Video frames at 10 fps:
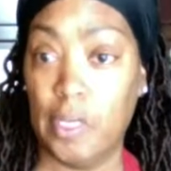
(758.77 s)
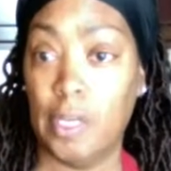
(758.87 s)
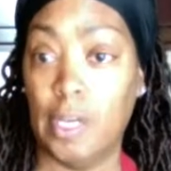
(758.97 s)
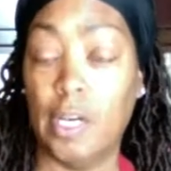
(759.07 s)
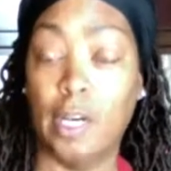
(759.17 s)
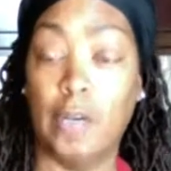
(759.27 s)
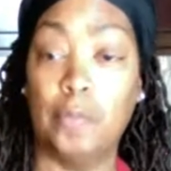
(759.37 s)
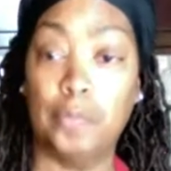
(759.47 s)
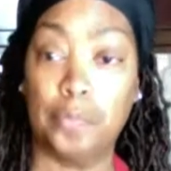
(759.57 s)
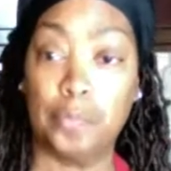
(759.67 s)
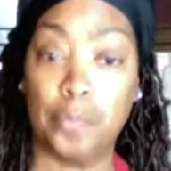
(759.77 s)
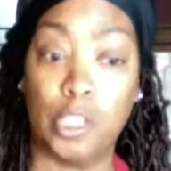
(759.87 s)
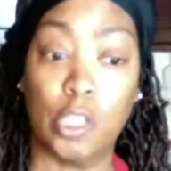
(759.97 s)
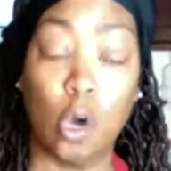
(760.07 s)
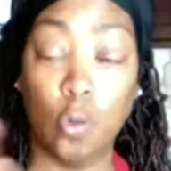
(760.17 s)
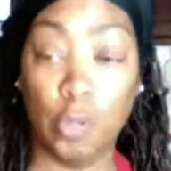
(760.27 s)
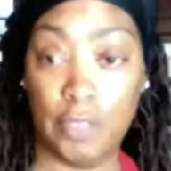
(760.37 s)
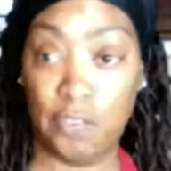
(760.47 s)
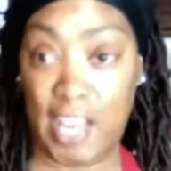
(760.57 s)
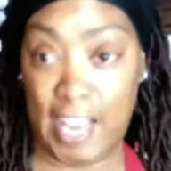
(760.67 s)
the golden
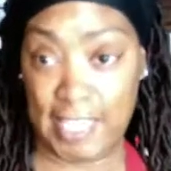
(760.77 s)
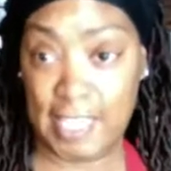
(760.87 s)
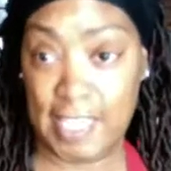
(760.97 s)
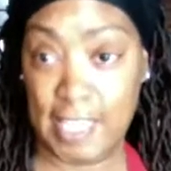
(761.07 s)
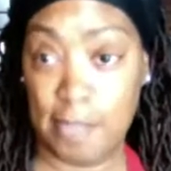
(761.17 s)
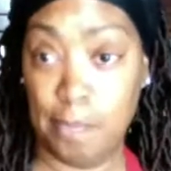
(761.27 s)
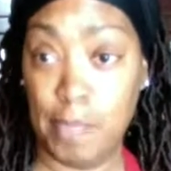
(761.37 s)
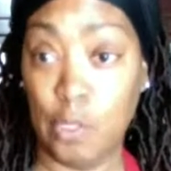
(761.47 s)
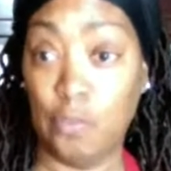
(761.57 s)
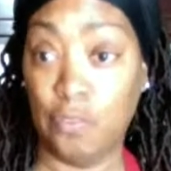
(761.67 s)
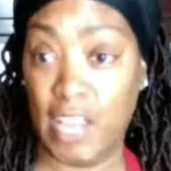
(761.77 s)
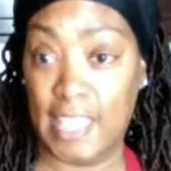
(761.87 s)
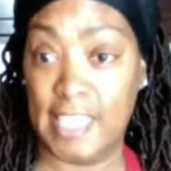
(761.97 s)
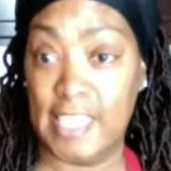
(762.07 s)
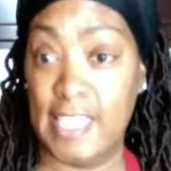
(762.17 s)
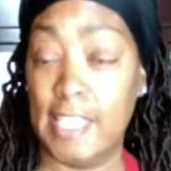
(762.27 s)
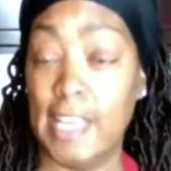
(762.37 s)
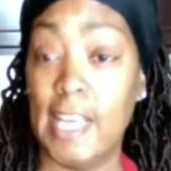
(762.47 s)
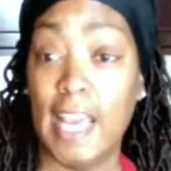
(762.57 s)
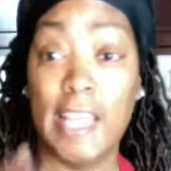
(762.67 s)
flaxseed, milled flaxseed.
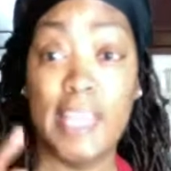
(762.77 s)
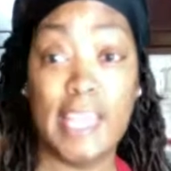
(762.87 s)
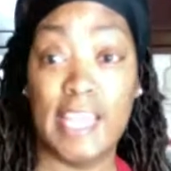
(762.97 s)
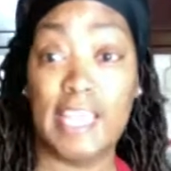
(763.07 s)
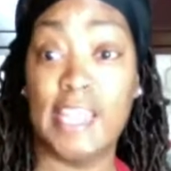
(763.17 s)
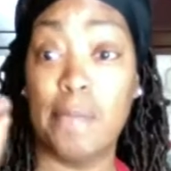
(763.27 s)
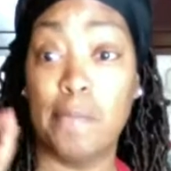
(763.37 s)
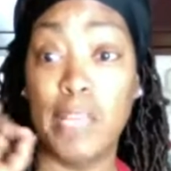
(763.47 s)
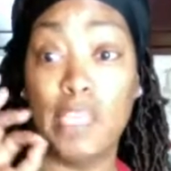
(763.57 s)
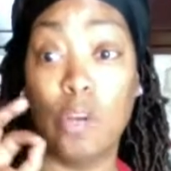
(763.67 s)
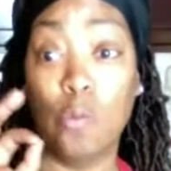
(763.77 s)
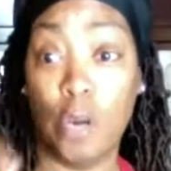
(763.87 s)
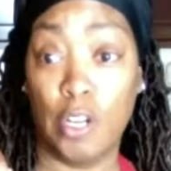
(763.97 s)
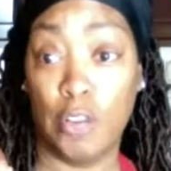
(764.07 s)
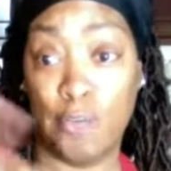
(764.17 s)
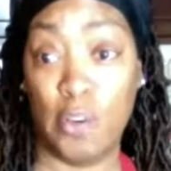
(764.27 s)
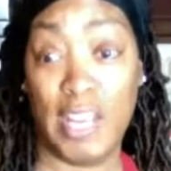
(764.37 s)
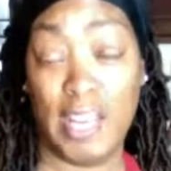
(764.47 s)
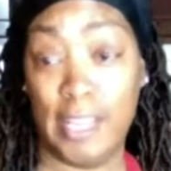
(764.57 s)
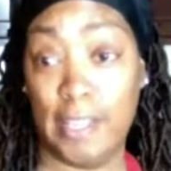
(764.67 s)
And yes, it makes a wonderful
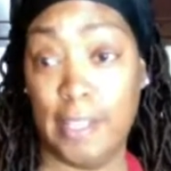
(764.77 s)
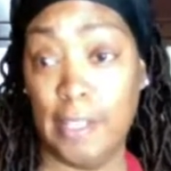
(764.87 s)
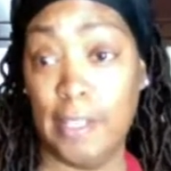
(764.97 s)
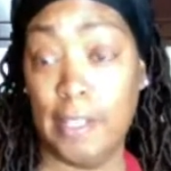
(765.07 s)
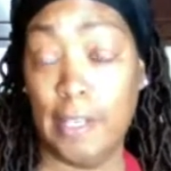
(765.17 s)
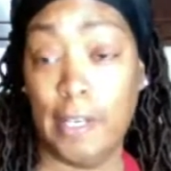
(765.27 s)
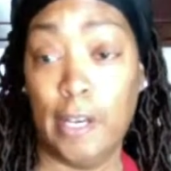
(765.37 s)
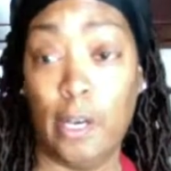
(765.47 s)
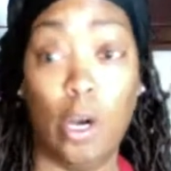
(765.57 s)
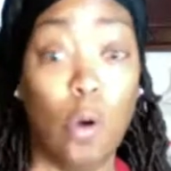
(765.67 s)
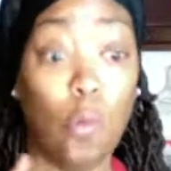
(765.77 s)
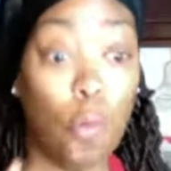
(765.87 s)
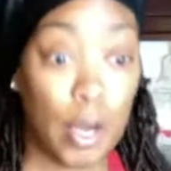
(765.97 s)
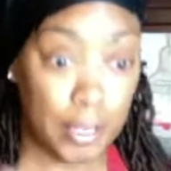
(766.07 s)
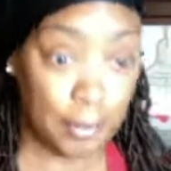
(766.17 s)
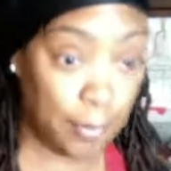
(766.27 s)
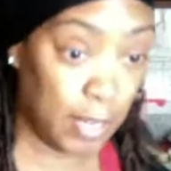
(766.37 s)
egg, a wonderful